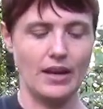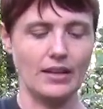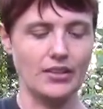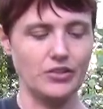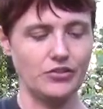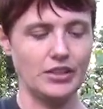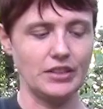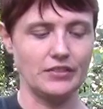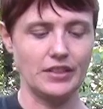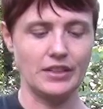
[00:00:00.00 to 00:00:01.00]
I like the
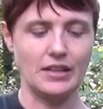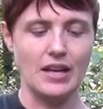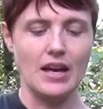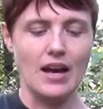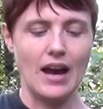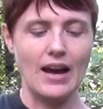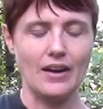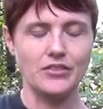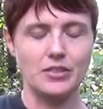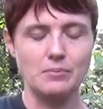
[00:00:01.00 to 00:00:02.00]
feel of it. I
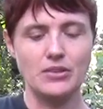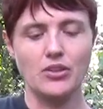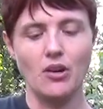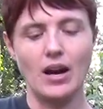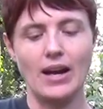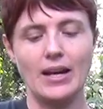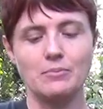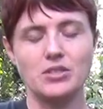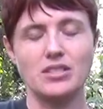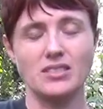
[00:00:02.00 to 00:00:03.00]
have to admit though, I
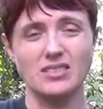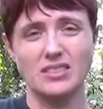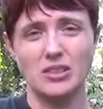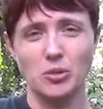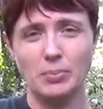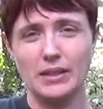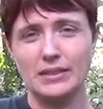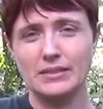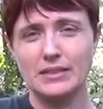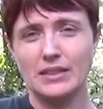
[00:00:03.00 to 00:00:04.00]
am just a little
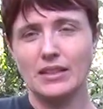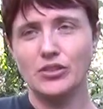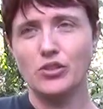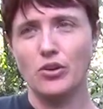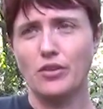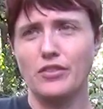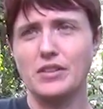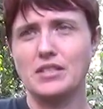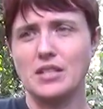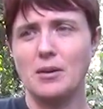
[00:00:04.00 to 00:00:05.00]
bit
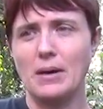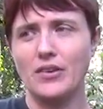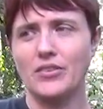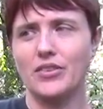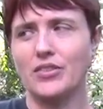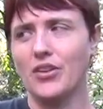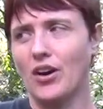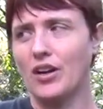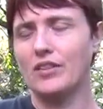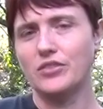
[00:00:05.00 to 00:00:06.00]
nervous about the
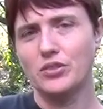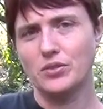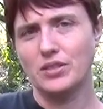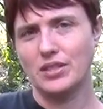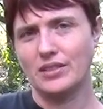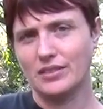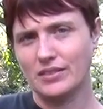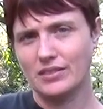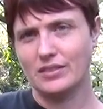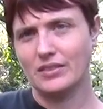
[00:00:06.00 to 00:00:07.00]
thought of using
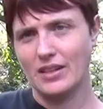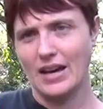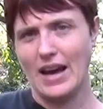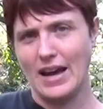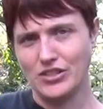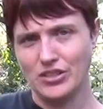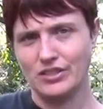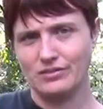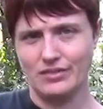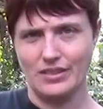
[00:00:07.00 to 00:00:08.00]
a
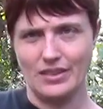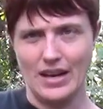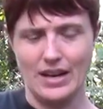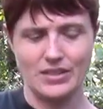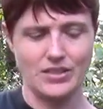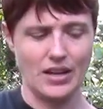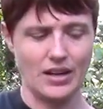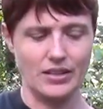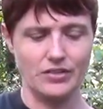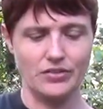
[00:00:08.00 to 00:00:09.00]
hatchet, axe, that
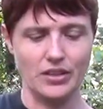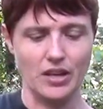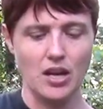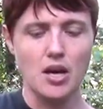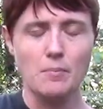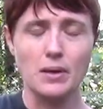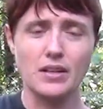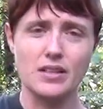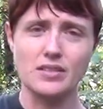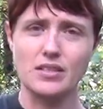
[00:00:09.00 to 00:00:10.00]
kind of thing, but
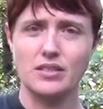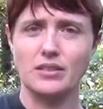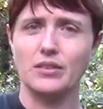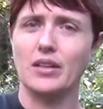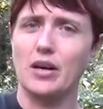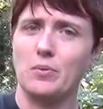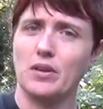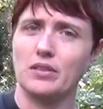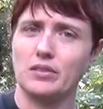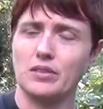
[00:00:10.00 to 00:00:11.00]
it is a skill that I
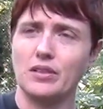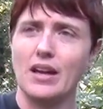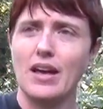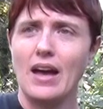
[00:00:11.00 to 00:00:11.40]
want to learn.